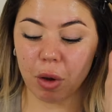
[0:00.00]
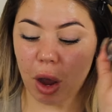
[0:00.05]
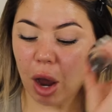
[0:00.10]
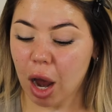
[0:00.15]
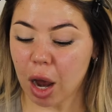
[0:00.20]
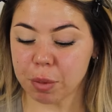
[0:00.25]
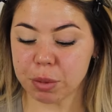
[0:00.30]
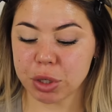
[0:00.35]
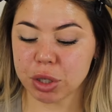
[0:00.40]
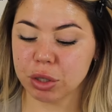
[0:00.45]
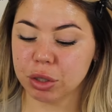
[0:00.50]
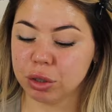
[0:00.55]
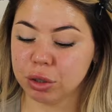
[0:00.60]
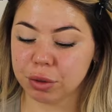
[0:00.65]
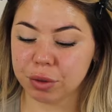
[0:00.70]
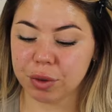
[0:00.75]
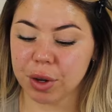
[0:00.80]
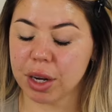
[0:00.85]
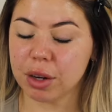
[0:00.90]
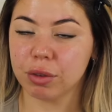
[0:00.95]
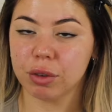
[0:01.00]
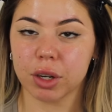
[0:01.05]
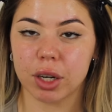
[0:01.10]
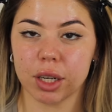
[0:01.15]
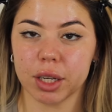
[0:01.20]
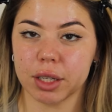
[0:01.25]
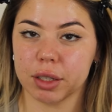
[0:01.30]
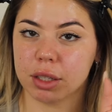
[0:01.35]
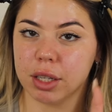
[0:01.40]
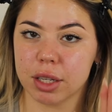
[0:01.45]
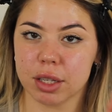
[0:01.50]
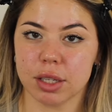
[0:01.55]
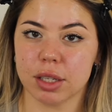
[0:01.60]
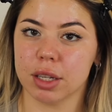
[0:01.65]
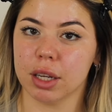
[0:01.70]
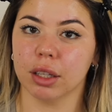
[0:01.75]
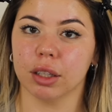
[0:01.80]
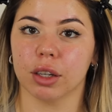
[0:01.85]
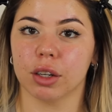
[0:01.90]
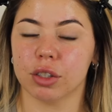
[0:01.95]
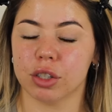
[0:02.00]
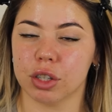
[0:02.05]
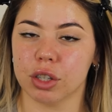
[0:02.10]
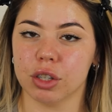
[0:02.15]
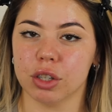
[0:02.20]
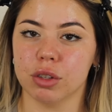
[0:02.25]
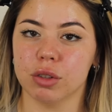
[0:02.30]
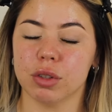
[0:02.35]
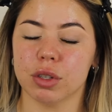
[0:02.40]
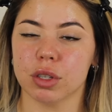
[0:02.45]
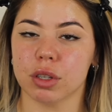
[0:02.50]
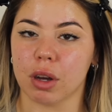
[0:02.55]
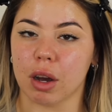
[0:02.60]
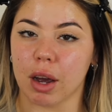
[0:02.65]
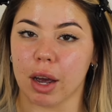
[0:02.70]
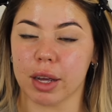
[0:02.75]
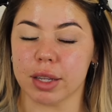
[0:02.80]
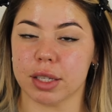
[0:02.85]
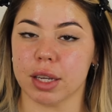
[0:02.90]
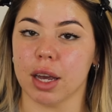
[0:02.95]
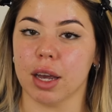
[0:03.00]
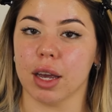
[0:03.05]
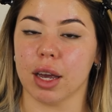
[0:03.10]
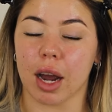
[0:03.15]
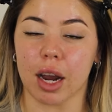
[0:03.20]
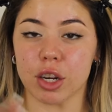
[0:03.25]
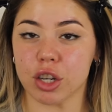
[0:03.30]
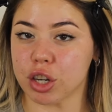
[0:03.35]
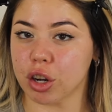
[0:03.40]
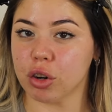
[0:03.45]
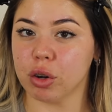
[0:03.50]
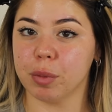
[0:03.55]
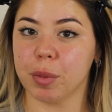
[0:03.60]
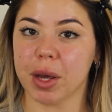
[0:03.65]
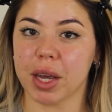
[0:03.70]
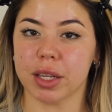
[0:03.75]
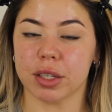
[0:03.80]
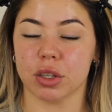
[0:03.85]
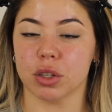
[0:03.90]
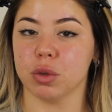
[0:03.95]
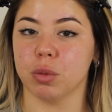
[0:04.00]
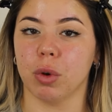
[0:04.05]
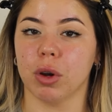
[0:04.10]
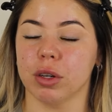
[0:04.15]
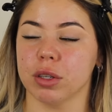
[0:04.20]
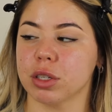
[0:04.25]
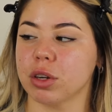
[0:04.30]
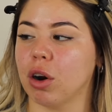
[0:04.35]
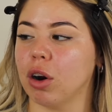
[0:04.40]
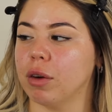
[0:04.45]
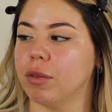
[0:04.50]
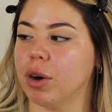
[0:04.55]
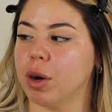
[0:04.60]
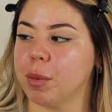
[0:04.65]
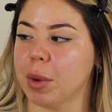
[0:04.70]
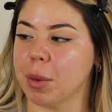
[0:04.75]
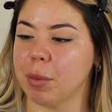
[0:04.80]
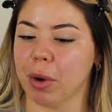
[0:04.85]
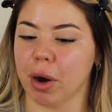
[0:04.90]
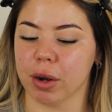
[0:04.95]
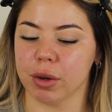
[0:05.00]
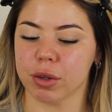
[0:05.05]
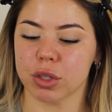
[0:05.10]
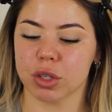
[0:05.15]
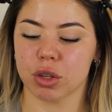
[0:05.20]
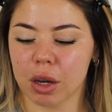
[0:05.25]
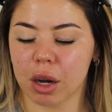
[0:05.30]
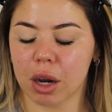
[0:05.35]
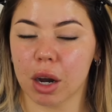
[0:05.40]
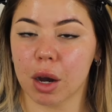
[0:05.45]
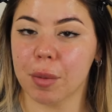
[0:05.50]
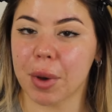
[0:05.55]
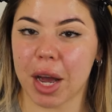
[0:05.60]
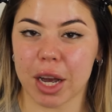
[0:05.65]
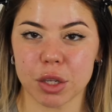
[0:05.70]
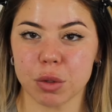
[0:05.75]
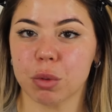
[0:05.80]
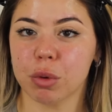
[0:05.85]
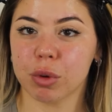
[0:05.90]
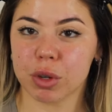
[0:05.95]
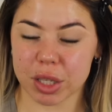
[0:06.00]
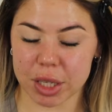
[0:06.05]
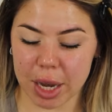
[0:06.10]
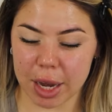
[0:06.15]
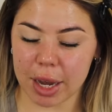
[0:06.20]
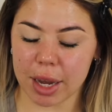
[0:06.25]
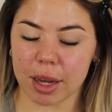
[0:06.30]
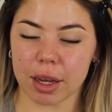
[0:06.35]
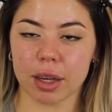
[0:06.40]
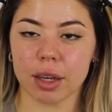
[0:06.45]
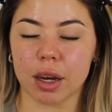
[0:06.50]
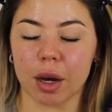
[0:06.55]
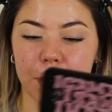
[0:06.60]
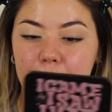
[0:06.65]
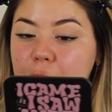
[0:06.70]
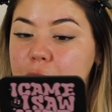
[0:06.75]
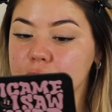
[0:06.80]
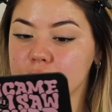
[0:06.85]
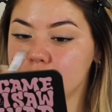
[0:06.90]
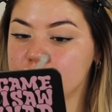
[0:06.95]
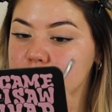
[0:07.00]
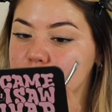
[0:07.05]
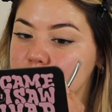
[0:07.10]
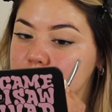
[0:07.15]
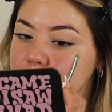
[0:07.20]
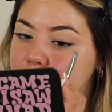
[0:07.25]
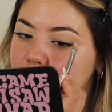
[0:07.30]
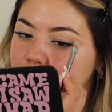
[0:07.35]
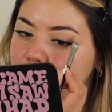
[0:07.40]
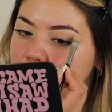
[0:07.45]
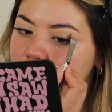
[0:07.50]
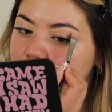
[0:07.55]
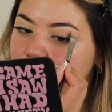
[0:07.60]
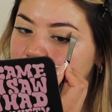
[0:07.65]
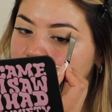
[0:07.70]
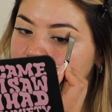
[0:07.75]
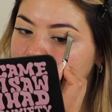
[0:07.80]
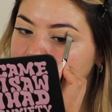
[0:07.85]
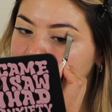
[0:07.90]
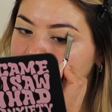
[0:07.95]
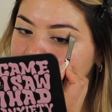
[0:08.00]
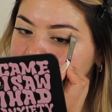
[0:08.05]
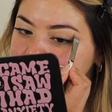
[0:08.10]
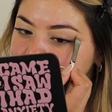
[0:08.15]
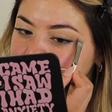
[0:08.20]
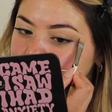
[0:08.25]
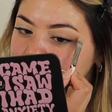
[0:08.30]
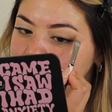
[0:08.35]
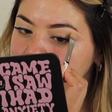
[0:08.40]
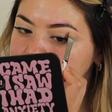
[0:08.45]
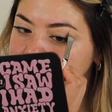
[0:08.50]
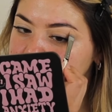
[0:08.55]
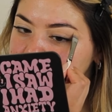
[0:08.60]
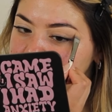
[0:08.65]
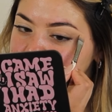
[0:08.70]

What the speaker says: absolute favorite concealer to use as a eyeshadow base as well as carve out my brows. As we were saying about YouTube, I started my